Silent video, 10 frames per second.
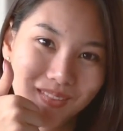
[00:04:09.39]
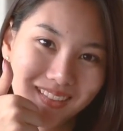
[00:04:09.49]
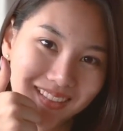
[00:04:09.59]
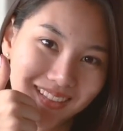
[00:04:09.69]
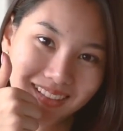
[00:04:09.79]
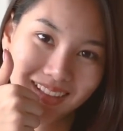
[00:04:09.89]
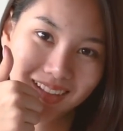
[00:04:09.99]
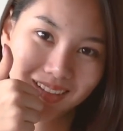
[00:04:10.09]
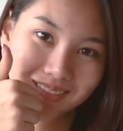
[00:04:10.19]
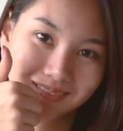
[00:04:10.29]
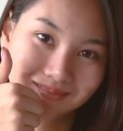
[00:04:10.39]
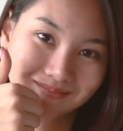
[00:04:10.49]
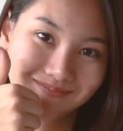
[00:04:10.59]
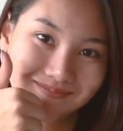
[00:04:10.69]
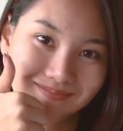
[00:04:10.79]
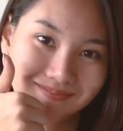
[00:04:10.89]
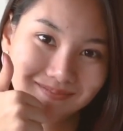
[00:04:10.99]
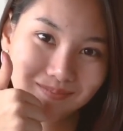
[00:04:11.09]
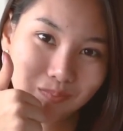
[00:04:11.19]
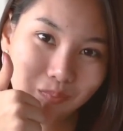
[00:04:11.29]
they're putting all their eggs in
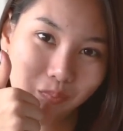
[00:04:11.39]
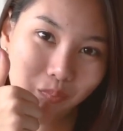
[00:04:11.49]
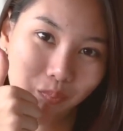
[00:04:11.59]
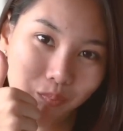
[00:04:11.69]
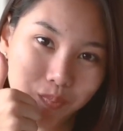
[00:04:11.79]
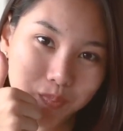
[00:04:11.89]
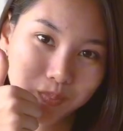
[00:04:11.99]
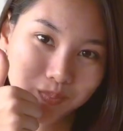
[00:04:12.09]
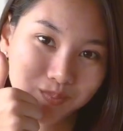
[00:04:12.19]
one basket of somebody they've